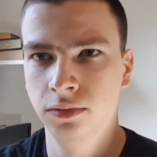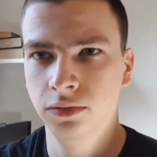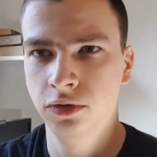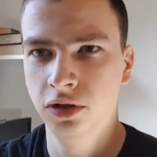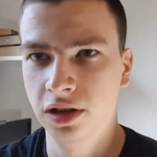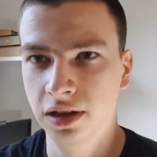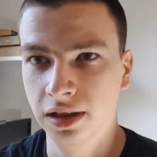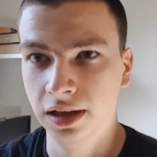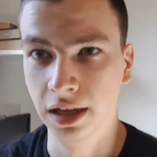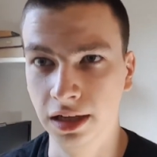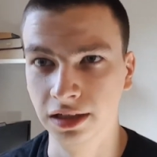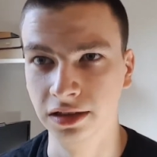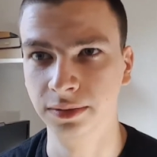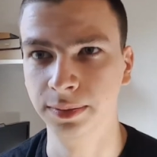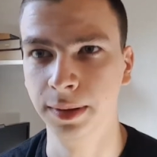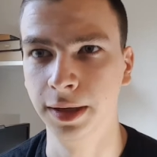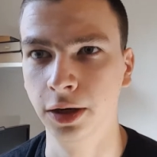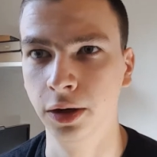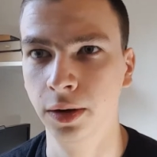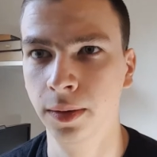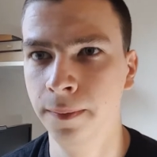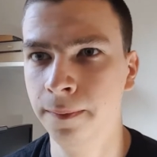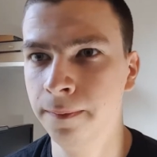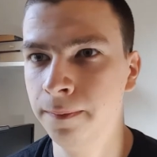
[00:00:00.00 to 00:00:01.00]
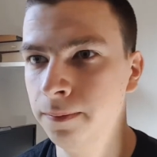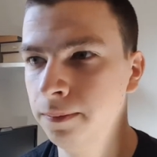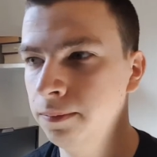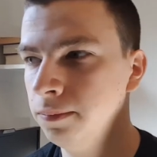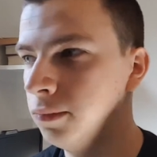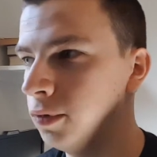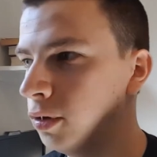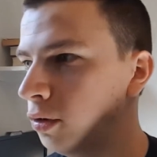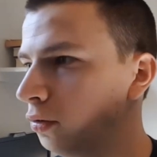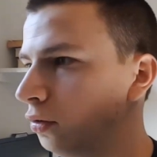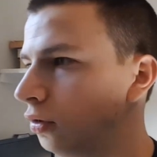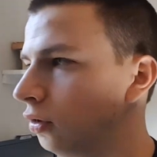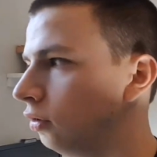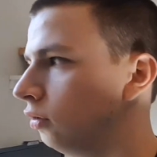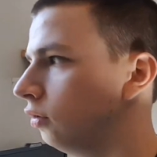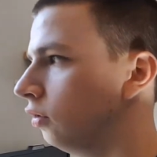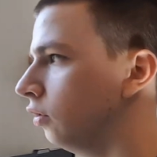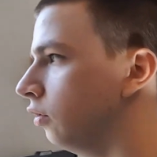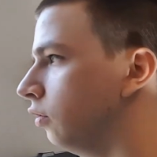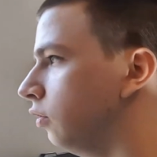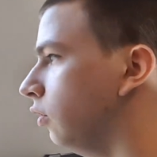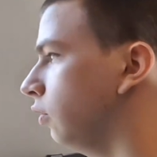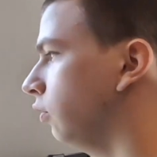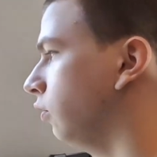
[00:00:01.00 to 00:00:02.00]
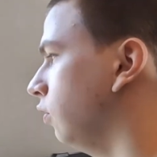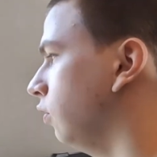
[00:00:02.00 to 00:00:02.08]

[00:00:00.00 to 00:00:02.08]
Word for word: So the lighting's better. Do, do, do, do,